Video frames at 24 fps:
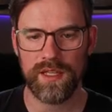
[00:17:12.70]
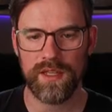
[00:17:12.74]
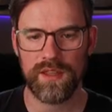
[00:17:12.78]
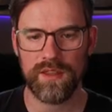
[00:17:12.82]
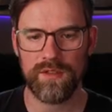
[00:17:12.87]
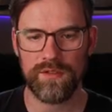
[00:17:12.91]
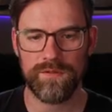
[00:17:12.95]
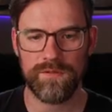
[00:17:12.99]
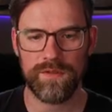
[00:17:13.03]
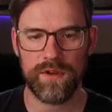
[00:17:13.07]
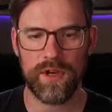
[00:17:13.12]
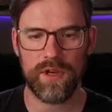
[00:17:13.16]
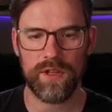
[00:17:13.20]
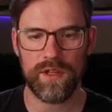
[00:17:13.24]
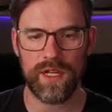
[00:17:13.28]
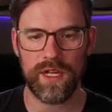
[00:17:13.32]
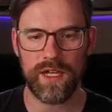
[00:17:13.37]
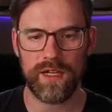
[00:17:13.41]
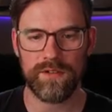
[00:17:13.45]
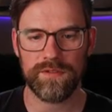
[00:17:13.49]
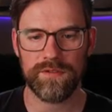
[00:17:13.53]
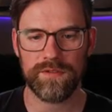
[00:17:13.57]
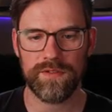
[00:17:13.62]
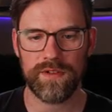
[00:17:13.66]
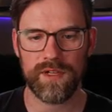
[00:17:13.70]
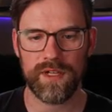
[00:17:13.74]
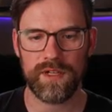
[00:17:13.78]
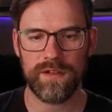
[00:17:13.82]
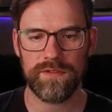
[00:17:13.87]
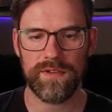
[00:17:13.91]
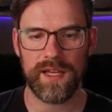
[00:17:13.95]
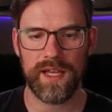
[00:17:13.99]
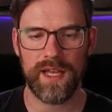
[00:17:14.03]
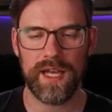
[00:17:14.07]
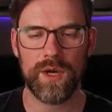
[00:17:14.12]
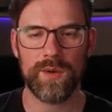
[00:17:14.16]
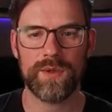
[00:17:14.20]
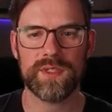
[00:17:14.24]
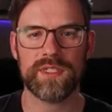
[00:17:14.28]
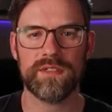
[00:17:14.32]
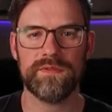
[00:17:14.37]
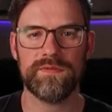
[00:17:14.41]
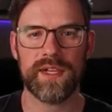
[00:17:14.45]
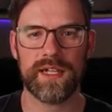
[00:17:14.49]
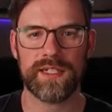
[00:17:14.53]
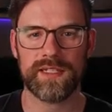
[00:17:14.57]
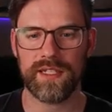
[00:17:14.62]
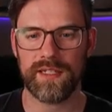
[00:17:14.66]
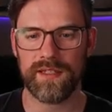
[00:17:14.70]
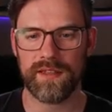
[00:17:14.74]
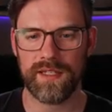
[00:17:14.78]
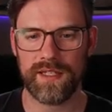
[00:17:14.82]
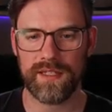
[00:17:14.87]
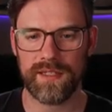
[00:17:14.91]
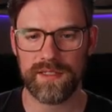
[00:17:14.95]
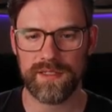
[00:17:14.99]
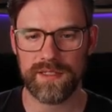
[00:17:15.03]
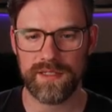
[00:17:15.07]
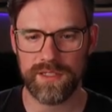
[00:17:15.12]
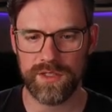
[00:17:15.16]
the fall off of how it's affecting things.